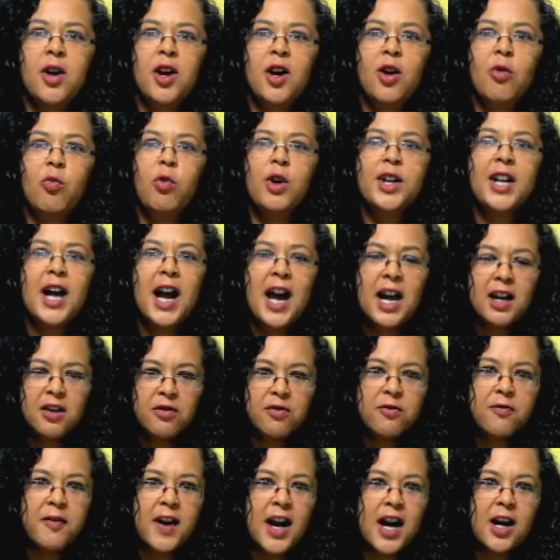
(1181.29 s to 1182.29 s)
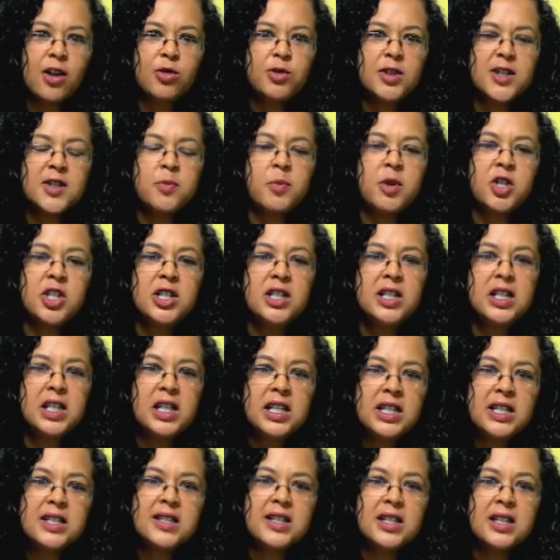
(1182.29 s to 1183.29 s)
What I found, especially
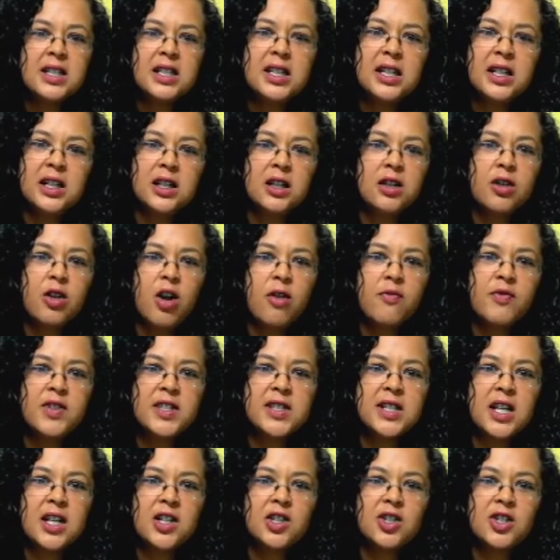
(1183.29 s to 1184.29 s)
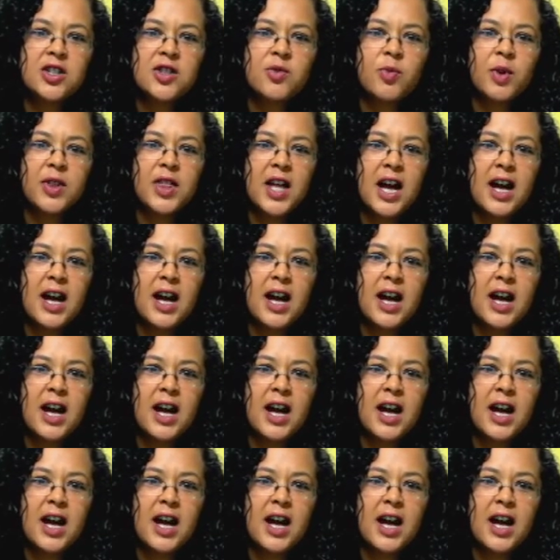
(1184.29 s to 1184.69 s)
recently and in conversations with